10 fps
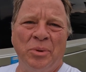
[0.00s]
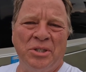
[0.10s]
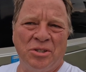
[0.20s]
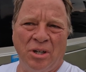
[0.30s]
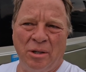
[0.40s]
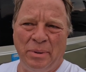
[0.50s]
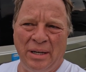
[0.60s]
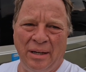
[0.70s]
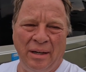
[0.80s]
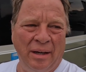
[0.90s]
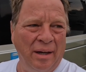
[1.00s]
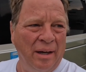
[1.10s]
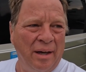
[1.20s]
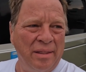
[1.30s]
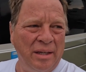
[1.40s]
which is going to be
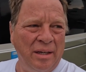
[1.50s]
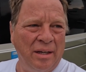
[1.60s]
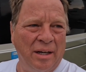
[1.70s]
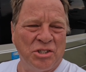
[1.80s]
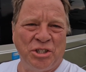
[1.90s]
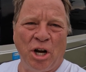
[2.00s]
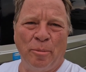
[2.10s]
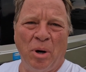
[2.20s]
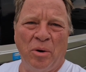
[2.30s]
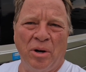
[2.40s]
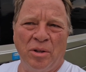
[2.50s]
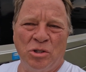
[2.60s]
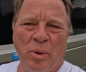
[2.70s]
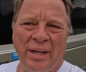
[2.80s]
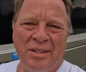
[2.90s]
the stair motor.
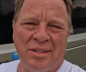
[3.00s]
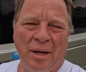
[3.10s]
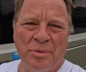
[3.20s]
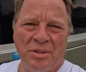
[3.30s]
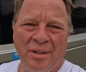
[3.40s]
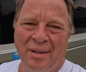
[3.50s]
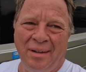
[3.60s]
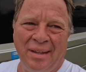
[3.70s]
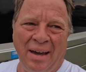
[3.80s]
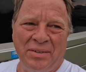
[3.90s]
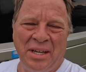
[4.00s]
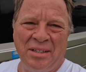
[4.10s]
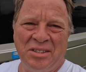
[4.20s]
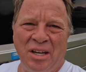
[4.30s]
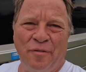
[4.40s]
Those quickie steps, they have a
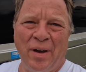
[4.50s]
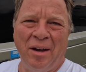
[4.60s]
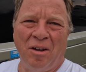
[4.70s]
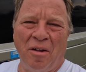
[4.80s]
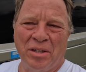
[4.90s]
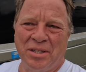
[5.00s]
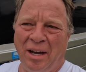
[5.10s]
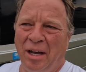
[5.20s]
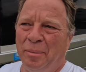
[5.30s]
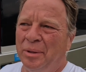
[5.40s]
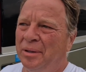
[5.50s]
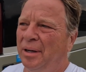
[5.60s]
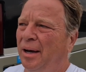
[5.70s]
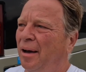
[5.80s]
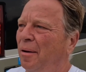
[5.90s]
tendency to fail all the time.
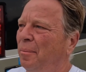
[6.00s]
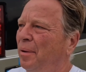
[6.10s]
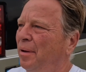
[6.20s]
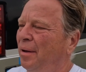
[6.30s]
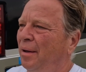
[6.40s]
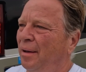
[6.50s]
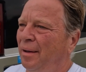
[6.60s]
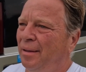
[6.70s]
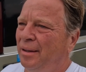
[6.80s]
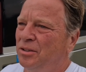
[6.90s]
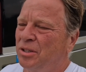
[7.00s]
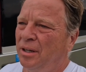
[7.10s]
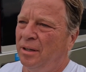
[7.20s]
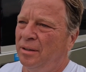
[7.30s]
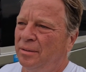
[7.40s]
There's
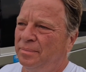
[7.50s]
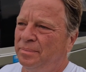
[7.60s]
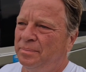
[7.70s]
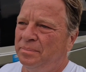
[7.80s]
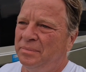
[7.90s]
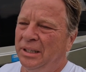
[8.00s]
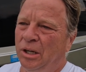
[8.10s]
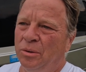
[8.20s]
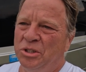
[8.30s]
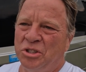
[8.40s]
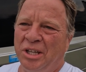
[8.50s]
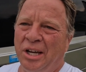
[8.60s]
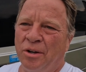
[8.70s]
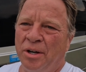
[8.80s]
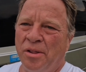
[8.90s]
just a
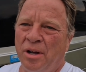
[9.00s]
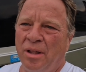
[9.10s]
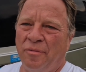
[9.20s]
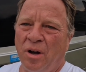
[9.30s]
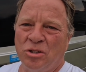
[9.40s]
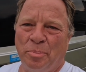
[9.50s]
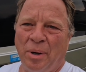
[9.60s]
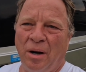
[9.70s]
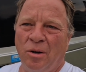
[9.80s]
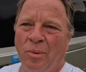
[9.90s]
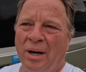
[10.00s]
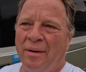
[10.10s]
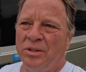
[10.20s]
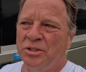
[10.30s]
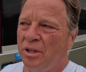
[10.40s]
gear under there that falls apart or
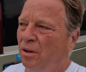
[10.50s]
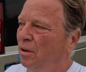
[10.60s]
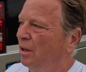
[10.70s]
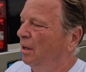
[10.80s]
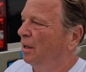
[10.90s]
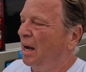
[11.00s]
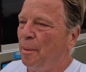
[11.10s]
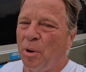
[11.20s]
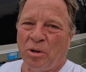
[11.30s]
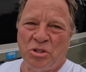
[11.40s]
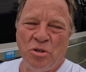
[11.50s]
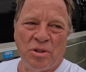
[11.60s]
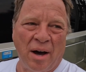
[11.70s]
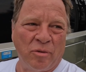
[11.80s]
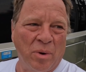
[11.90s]
whatever. So I broke a
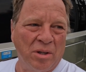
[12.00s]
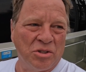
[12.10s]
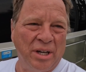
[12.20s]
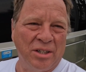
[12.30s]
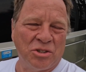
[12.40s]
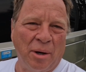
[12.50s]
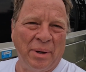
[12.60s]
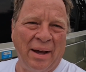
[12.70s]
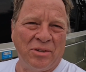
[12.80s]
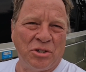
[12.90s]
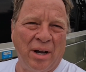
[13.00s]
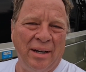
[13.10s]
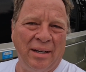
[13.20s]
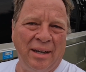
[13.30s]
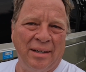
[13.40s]
tooth off one of those gears, so I'm gonna have to try
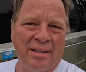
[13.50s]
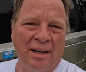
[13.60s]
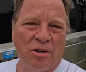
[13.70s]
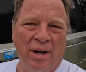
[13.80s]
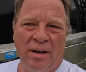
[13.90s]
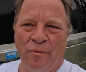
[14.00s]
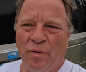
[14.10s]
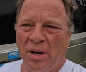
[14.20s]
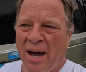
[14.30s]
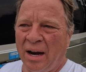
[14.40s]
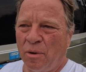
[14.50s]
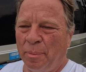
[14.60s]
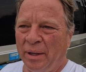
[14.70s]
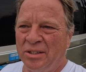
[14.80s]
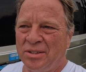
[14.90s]
and get creative and figure out how to
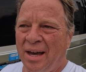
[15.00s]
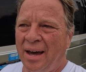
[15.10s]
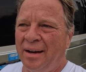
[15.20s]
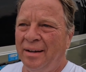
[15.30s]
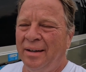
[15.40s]
replace that.